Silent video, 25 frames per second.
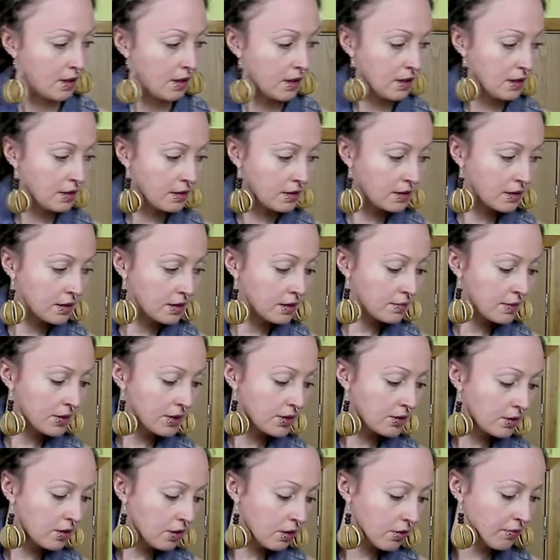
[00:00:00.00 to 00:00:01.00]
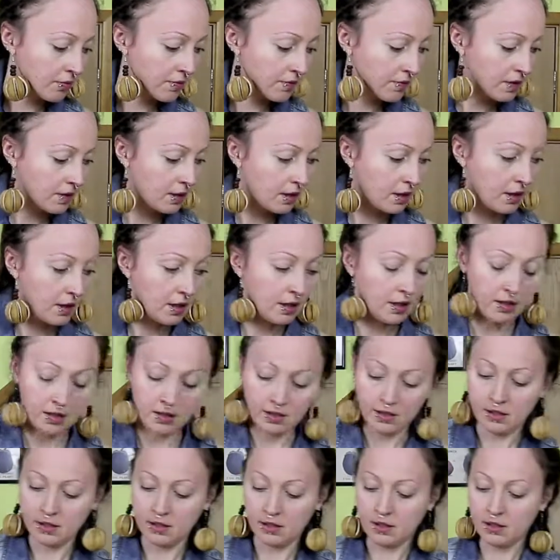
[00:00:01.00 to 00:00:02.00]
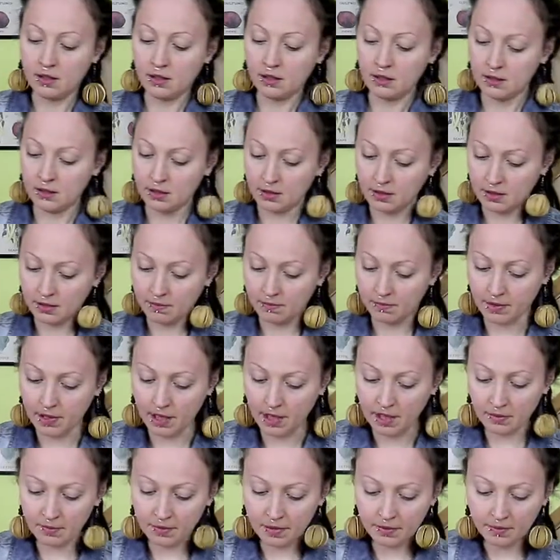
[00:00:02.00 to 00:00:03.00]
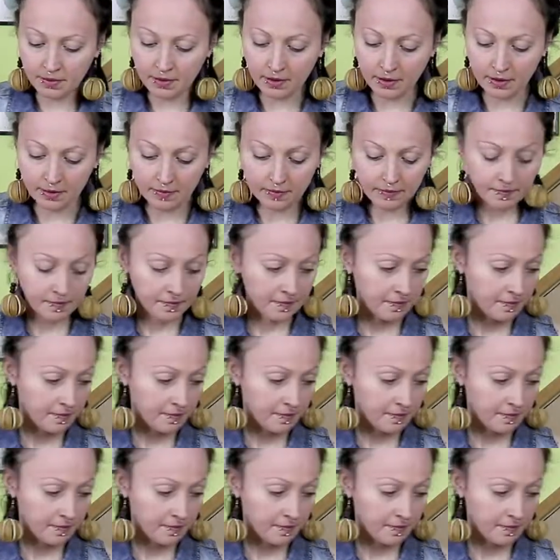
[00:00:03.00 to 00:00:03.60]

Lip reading: a little bit of black pepper,